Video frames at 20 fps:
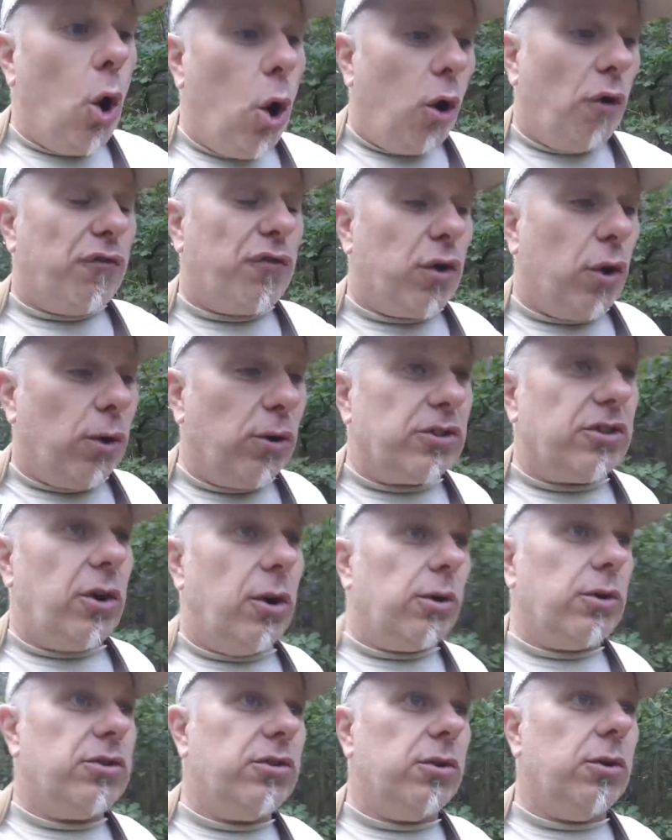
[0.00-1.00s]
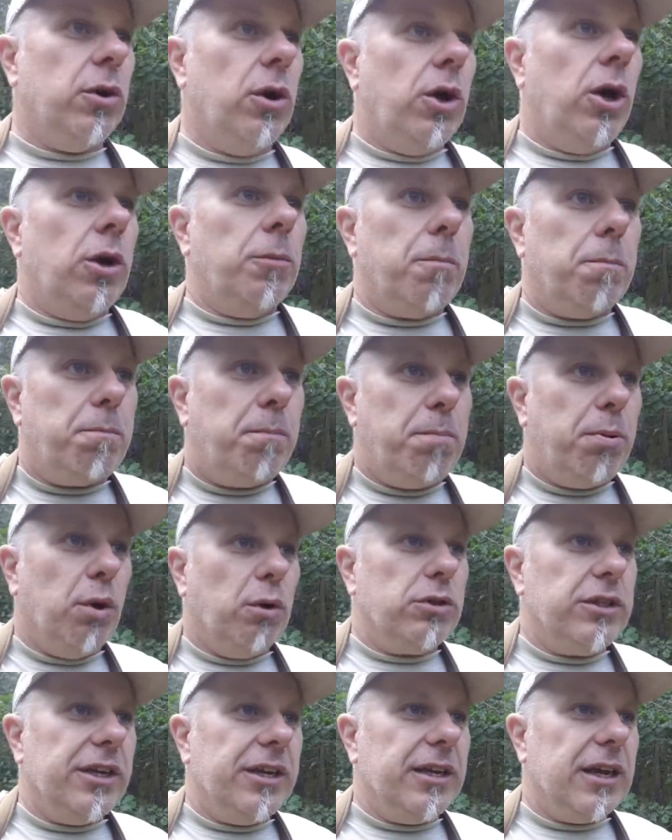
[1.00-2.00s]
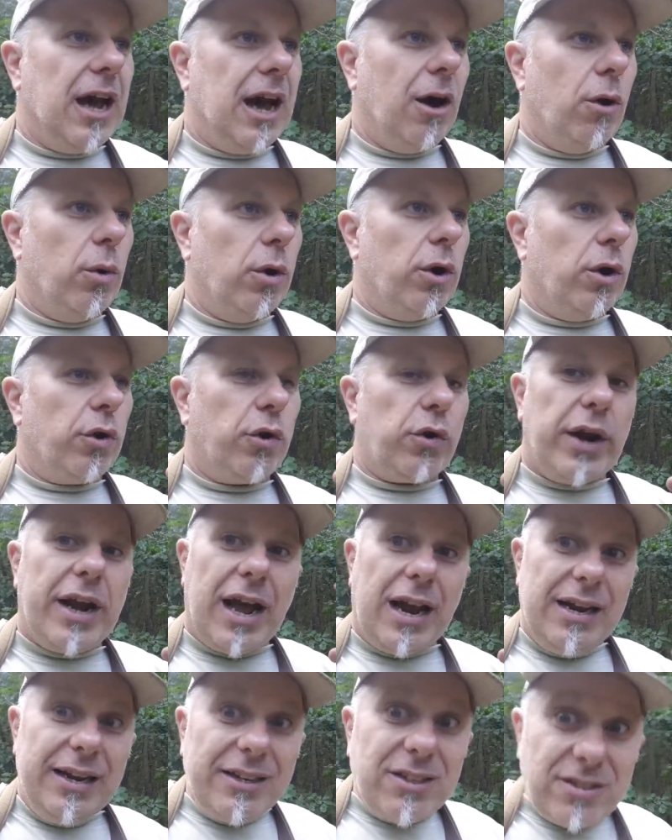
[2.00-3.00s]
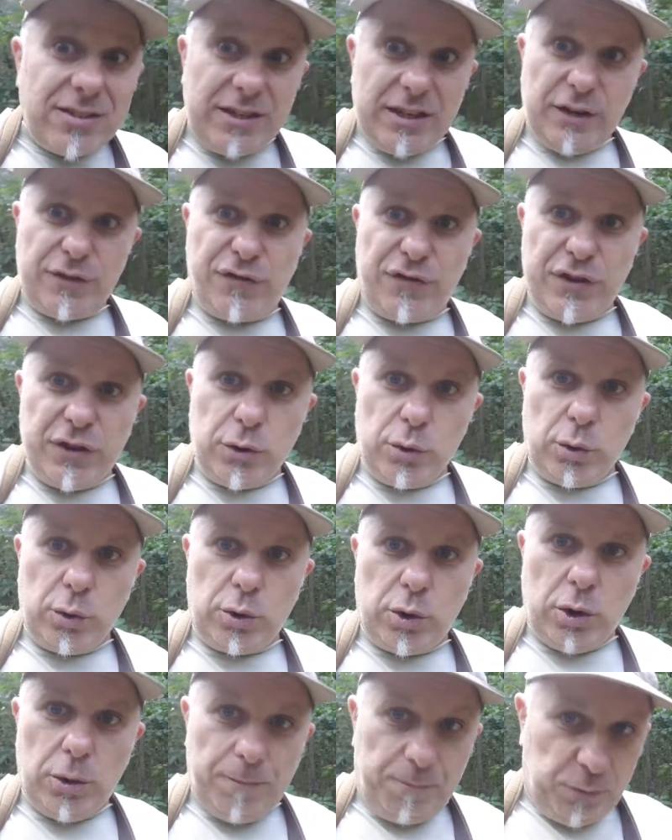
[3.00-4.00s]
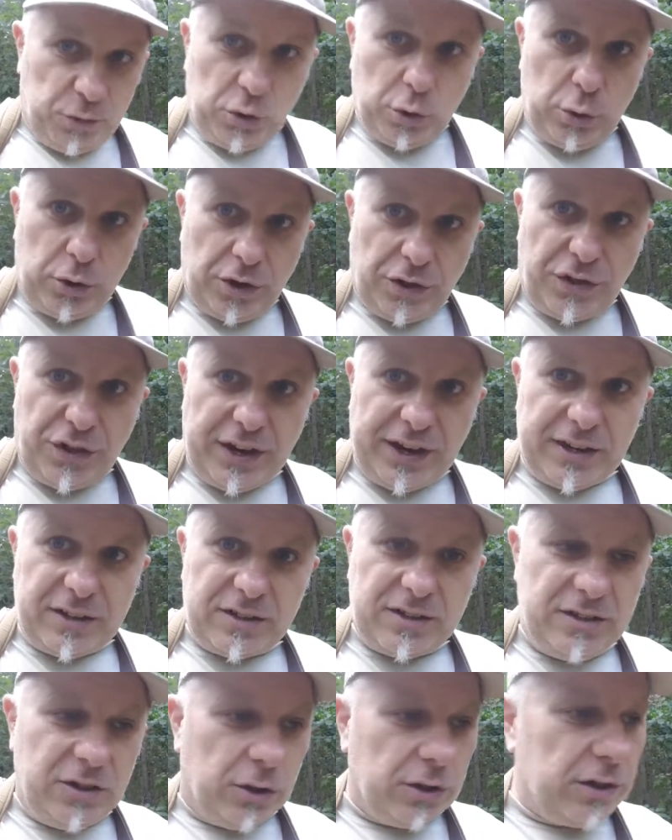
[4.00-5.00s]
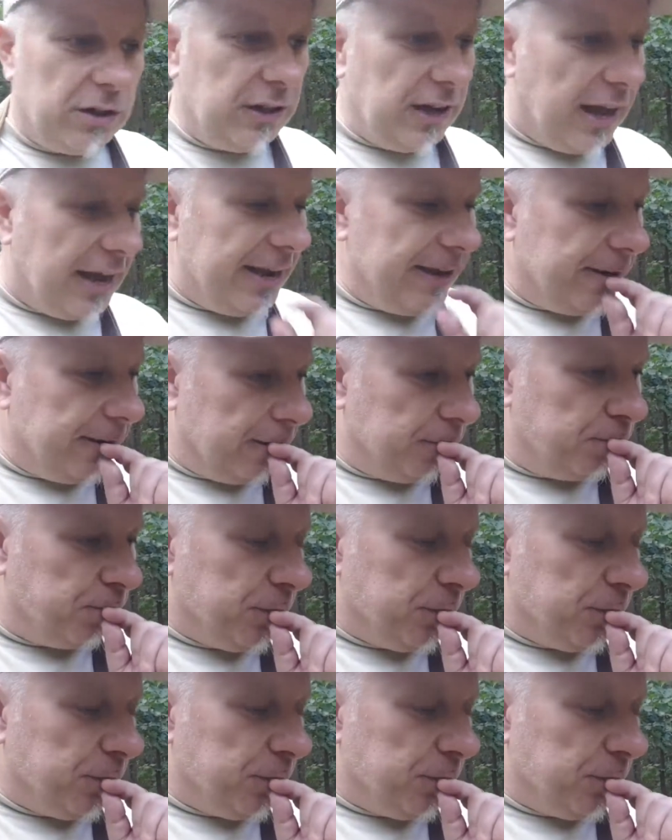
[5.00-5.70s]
Of course, also putting our realistic view to the things, not like